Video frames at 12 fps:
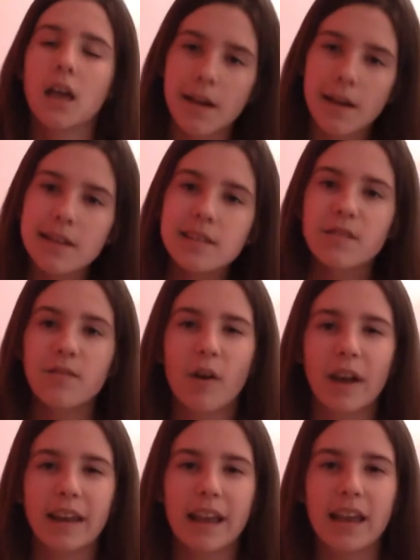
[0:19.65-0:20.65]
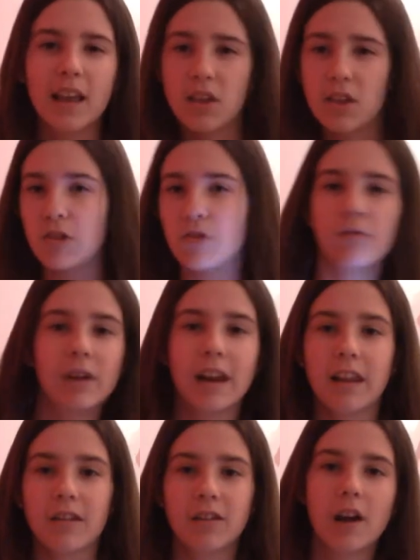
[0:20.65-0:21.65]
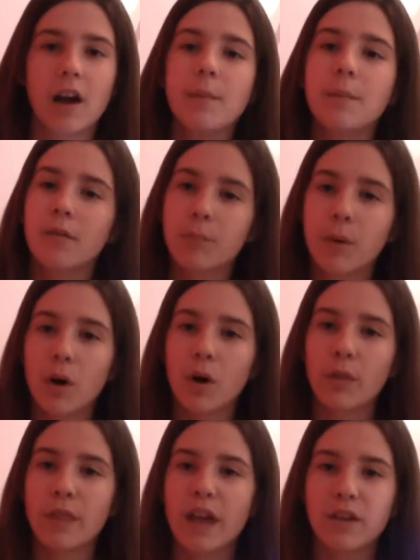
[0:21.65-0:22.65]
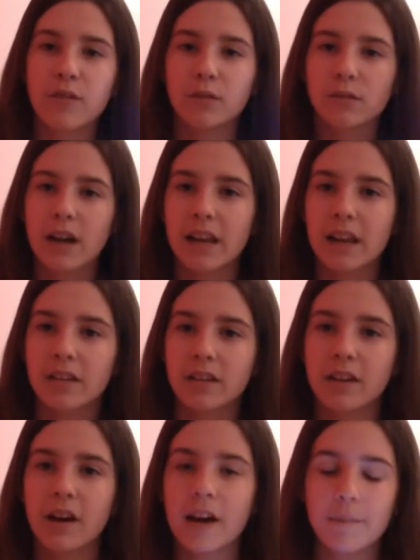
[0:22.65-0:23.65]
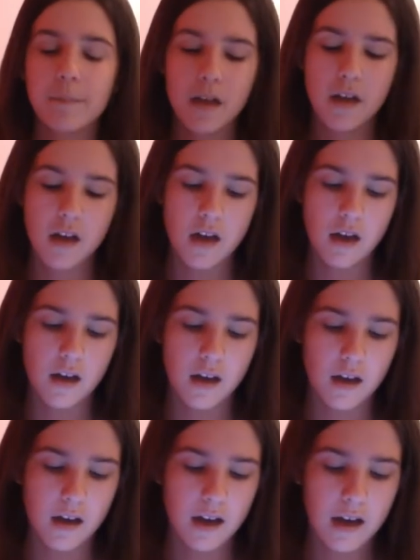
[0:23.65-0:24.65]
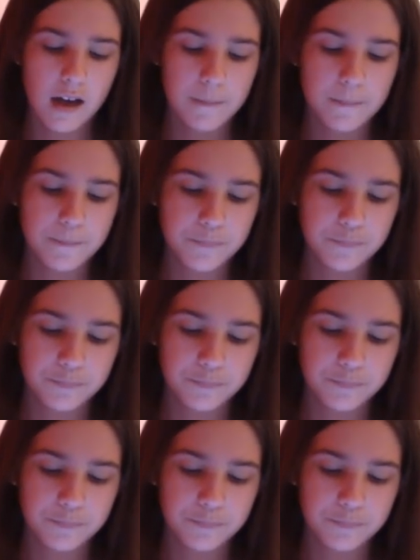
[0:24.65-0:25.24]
It's Friday, you've run out of time, I've put on there, you've run out of time. And